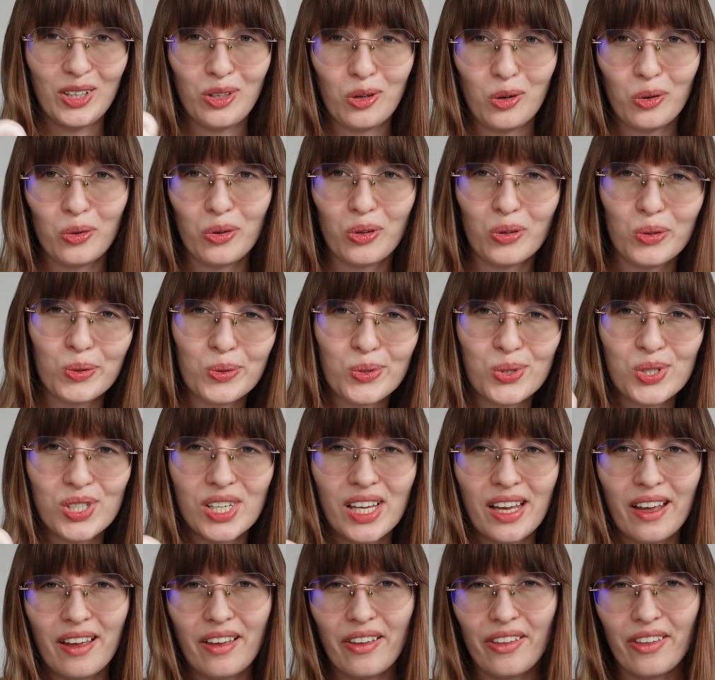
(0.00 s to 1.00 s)
know, those
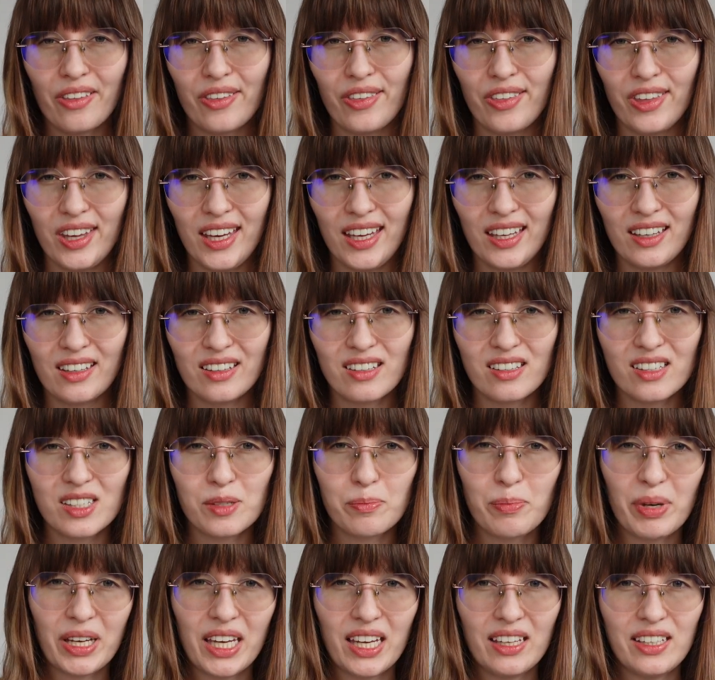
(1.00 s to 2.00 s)
thin
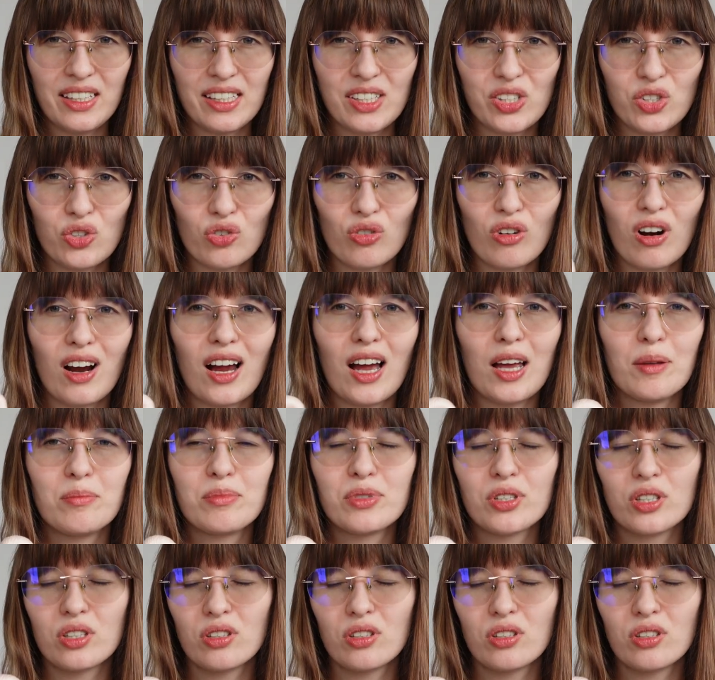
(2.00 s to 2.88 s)
spaghetti stripes